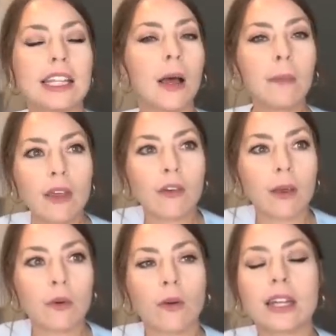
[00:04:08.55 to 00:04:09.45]
Tell me if
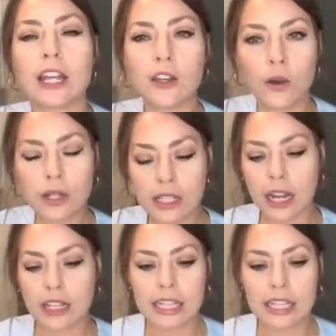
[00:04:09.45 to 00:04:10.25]
I'm correct. I know it's not